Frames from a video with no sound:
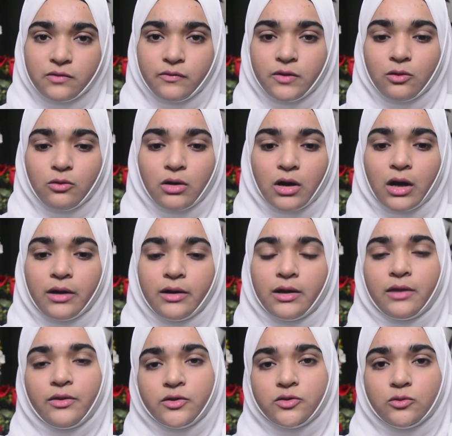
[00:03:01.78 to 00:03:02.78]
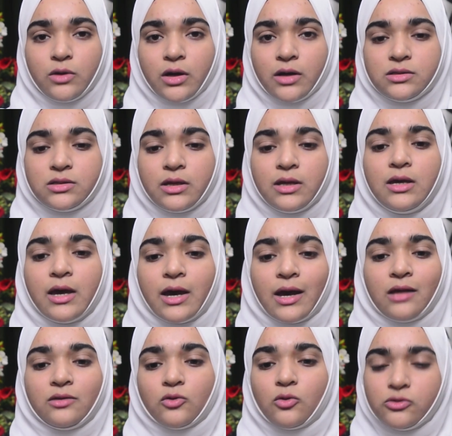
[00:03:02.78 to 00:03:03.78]
of the Qur’an and the surahs, he
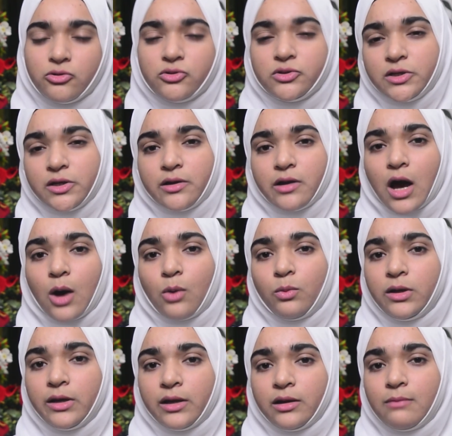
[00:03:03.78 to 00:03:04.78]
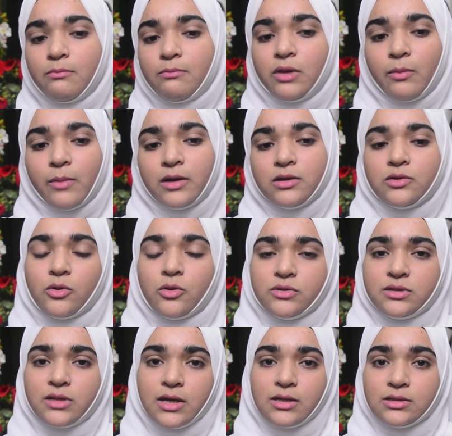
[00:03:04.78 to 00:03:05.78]
has also shared how we can implement
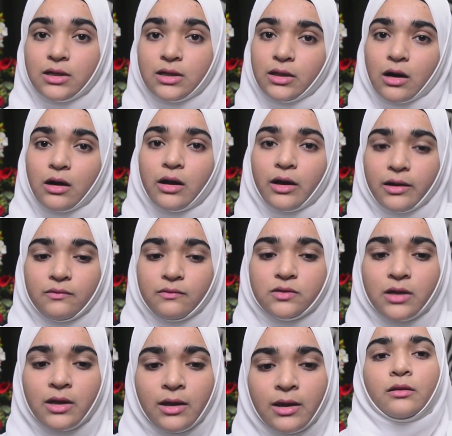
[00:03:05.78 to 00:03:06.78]
those things in our lives.